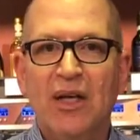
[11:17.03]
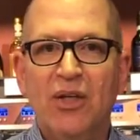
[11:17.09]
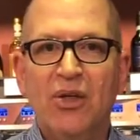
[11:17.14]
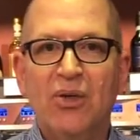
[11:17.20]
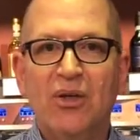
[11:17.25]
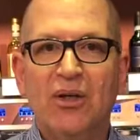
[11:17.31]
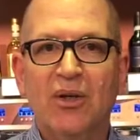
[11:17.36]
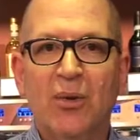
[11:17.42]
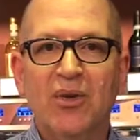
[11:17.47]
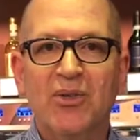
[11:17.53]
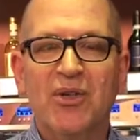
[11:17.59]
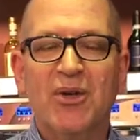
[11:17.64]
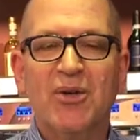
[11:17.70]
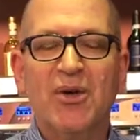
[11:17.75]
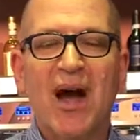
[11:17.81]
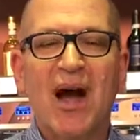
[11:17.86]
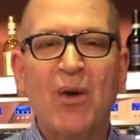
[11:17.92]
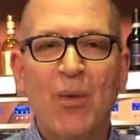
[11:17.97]
you can always go
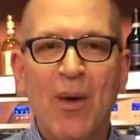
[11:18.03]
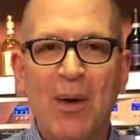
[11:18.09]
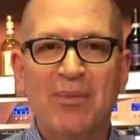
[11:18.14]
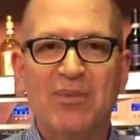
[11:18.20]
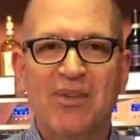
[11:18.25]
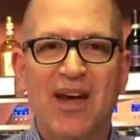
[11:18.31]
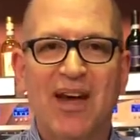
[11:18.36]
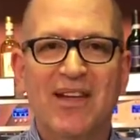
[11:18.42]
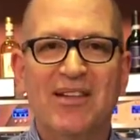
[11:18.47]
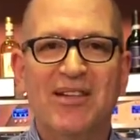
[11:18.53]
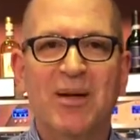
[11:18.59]
to our website,